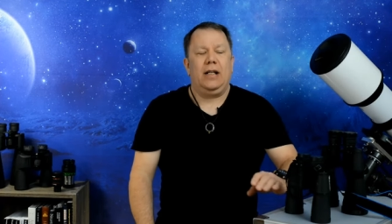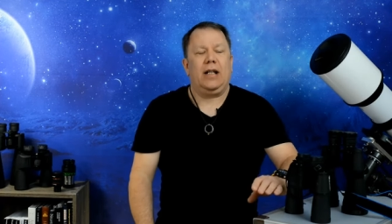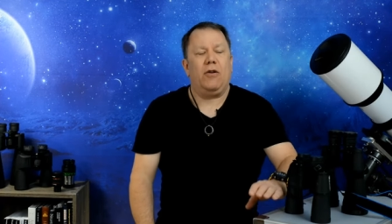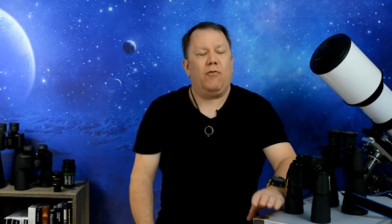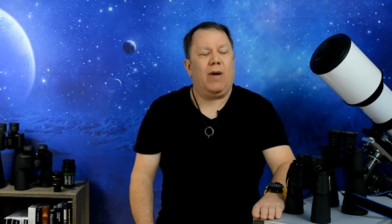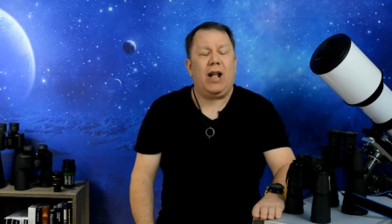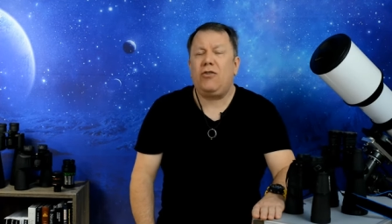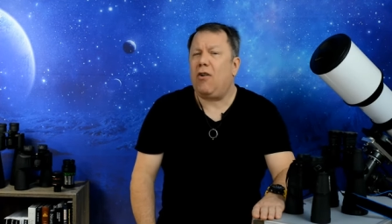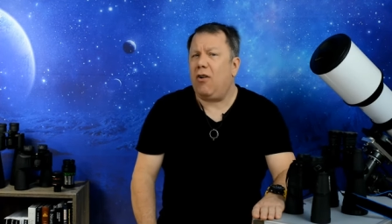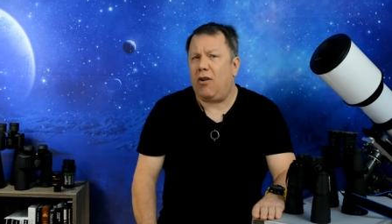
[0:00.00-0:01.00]
so when I
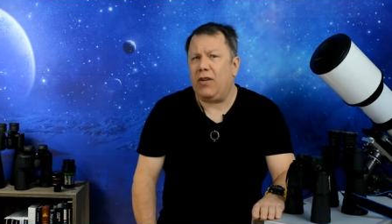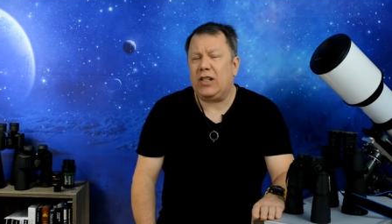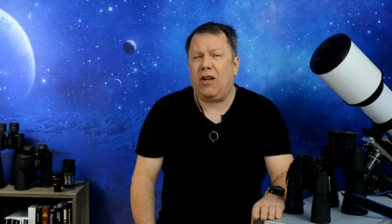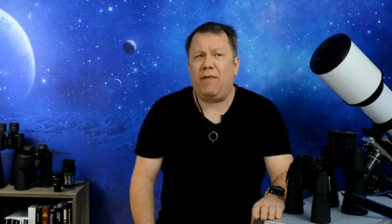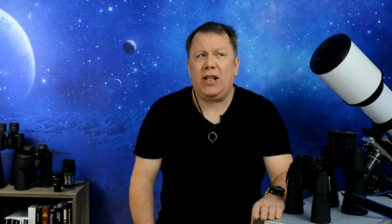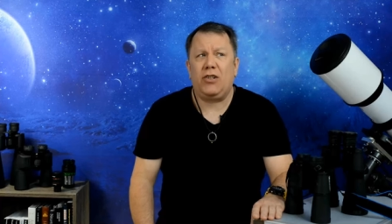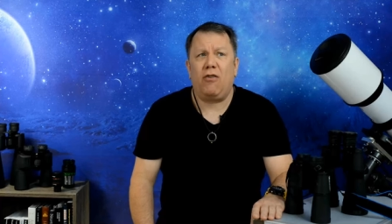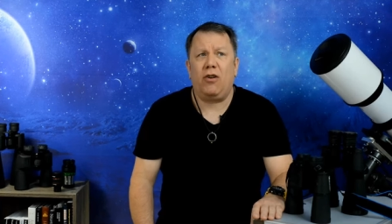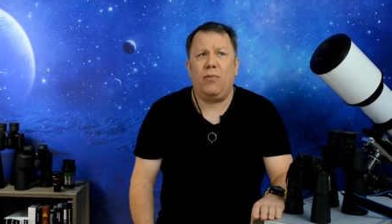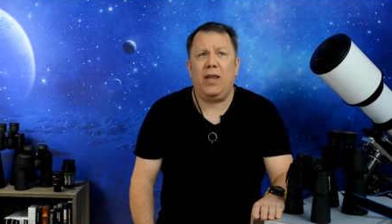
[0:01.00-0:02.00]
started all this off, I
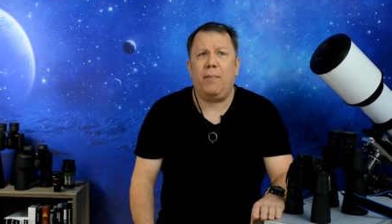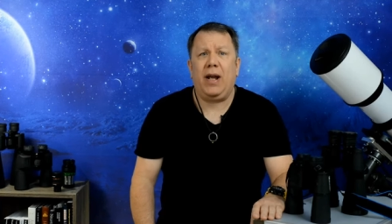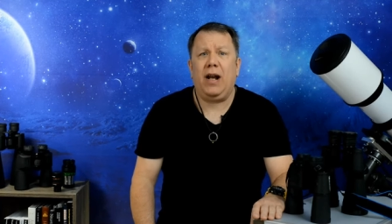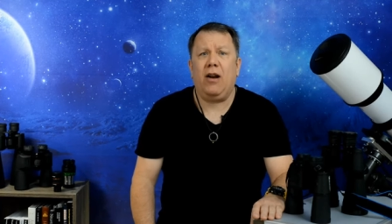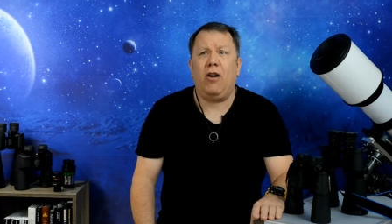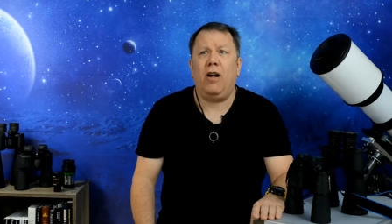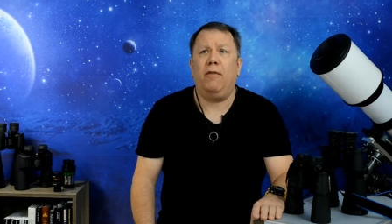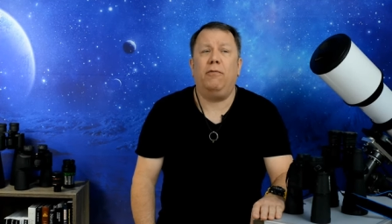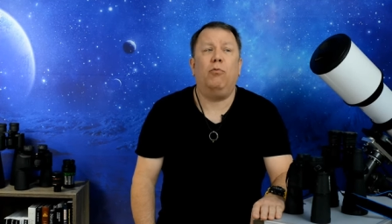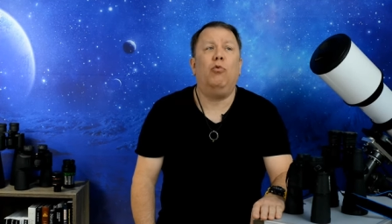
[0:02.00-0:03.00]
started with a pair
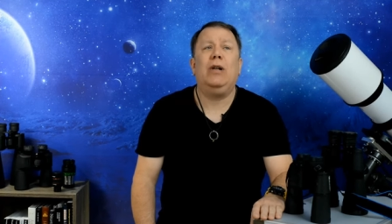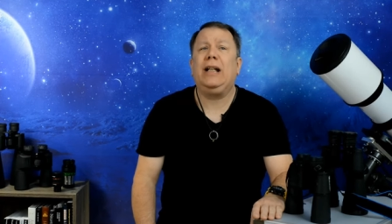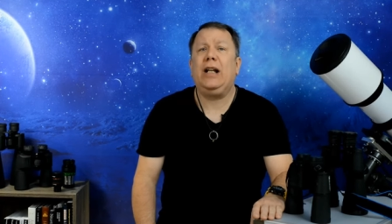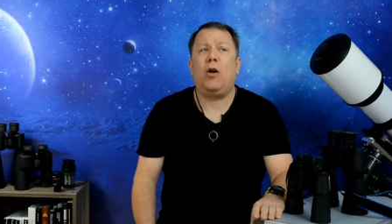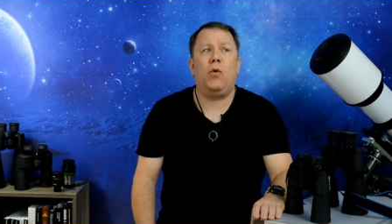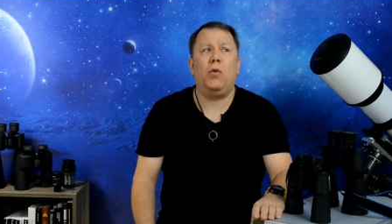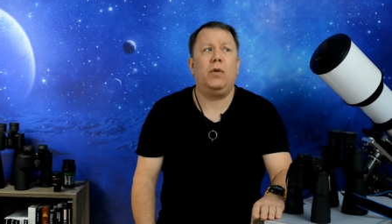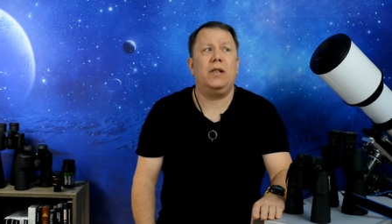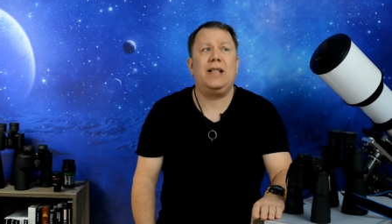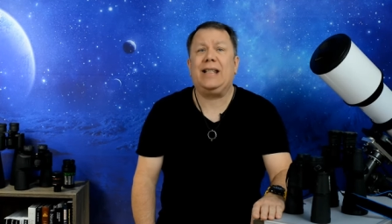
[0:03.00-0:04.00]
of really
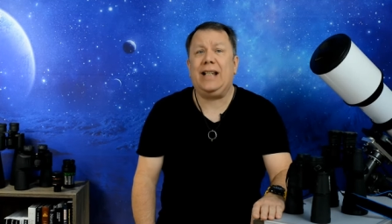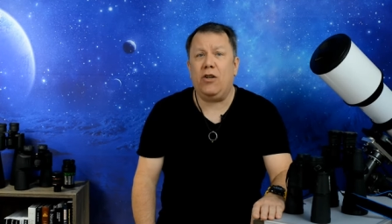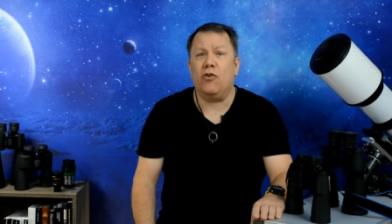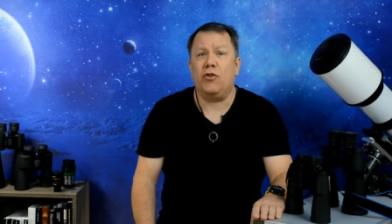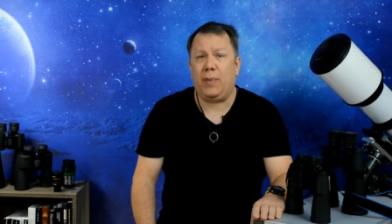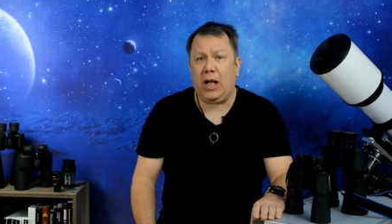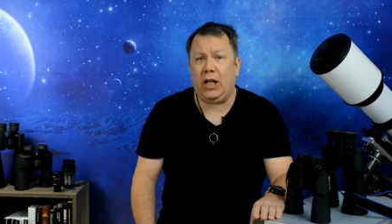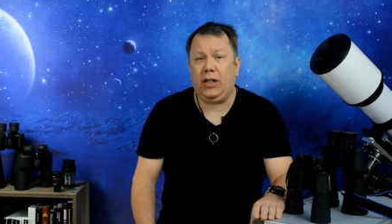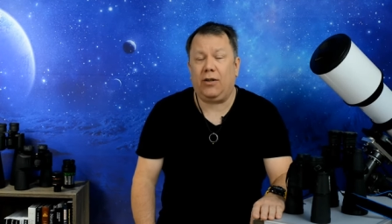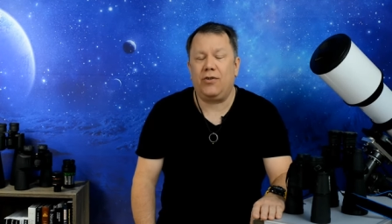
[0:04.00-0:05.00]
old Sears
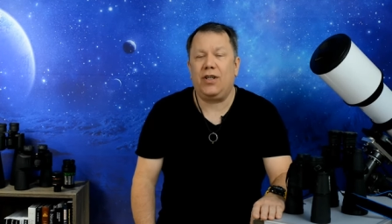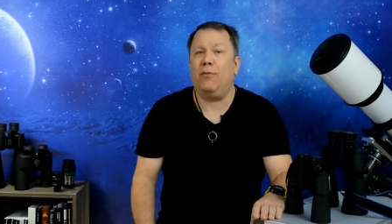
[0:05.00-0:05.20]
binoculars.